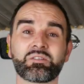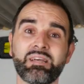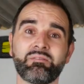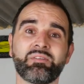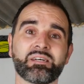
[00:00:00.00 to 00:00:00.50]
So
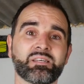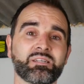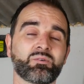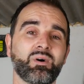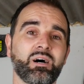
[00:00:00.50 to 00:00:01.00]
yeah, with that said,
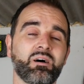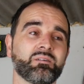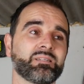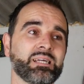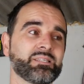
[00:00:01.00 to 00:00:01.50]
it's quite a
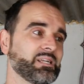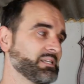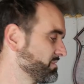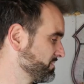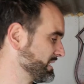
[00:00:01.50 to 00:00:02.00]
hot day today.
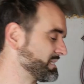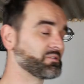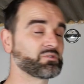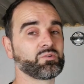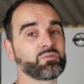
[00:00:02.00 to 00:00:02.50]
So this
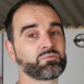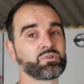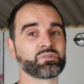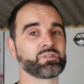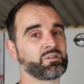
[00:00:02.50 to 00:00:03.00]
took
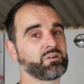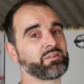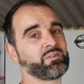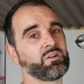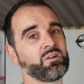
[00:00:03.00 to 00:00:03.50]
just as long,
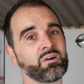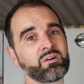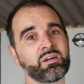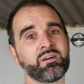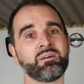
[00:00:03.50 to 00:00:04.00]
if not
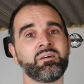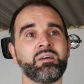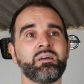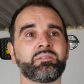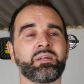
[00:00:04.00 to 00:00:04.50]
longer,
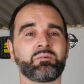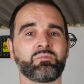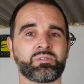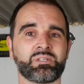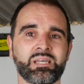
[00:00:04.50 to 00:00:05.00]
than it
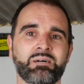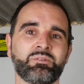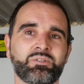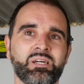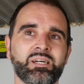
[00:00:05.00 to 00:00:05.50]
would to
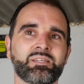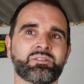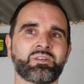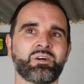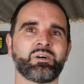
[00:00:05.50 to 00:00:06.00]
towel dry.
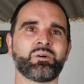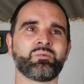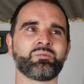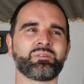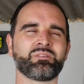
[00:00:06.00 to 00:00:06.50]

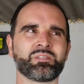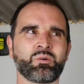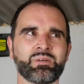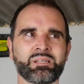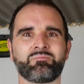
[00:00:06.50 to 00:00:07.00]
So there's
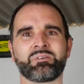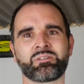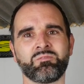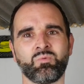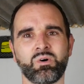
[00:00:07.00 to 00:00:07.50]
always that
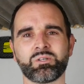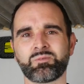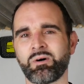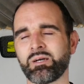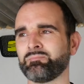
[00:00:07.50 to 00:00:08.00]
risk of water
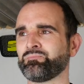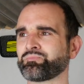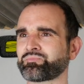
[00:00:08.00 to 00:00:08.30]
spotting.